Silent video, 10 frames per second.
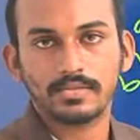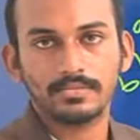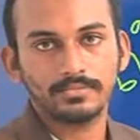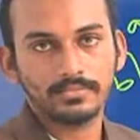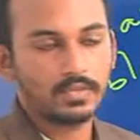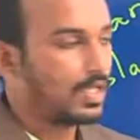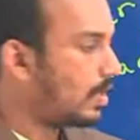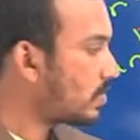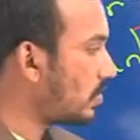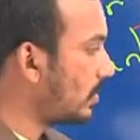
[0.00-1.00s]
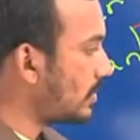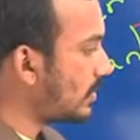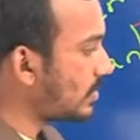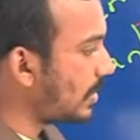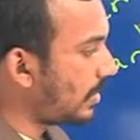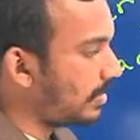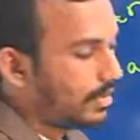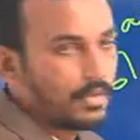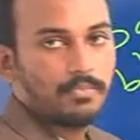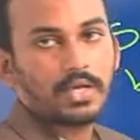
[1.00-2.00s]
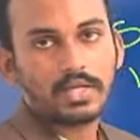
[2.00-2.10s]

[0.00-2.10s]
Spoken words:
So this is the mechanism.